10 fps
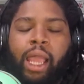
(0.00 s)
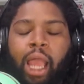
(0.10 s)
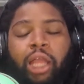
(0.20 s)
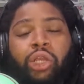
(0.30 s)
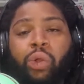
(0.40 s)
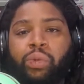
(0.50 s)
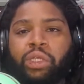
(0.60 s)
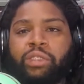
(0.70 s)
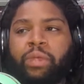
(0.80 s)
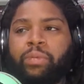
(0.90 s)
know
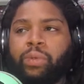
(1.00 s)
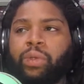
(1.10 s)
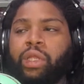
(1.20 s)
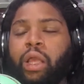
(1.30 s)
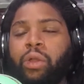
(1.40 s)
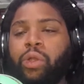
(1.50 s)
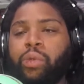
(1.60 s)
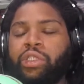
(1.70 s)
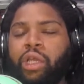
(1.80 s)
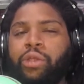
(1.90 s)
these people and they all know
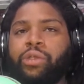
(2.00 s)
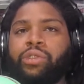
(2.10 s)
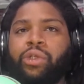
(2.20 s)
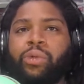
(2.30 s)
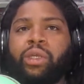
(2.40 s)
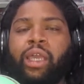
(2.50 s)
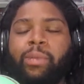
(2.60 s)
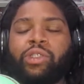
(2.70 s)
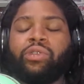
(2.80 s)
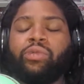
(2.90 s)
each other, so the
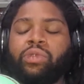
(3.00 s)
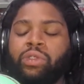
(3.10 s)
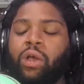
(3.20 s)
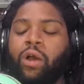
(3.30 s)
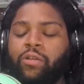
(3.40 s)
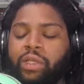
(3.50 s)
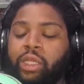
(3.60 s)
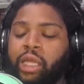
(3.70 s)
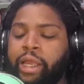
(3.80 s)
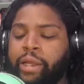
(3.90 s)
chemistry was already
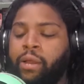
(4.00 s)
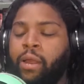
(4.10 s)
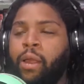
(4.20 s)
there.